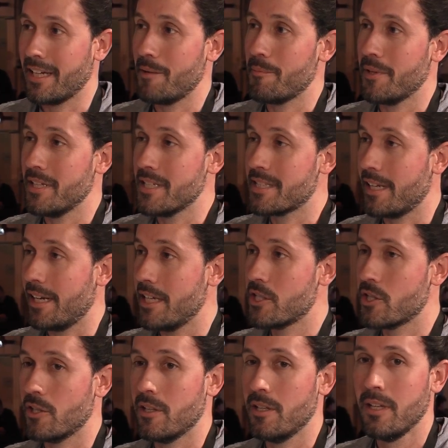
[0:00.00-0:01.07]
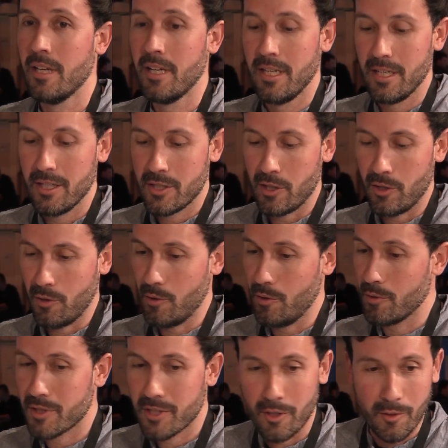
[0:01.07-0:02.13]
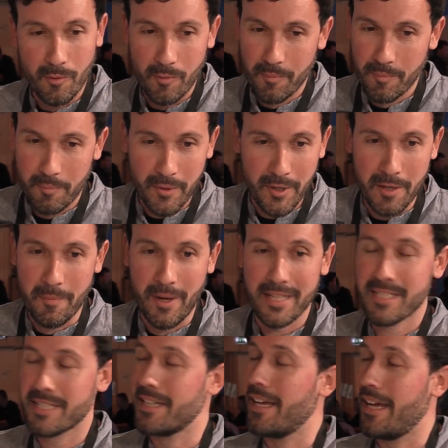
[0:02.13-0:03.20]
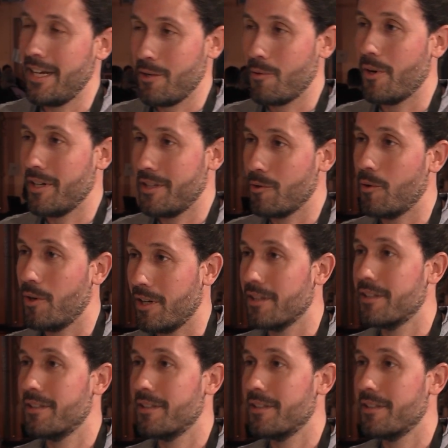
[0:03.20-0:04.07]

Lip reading: up an installation. So pretty much anywhere in the world,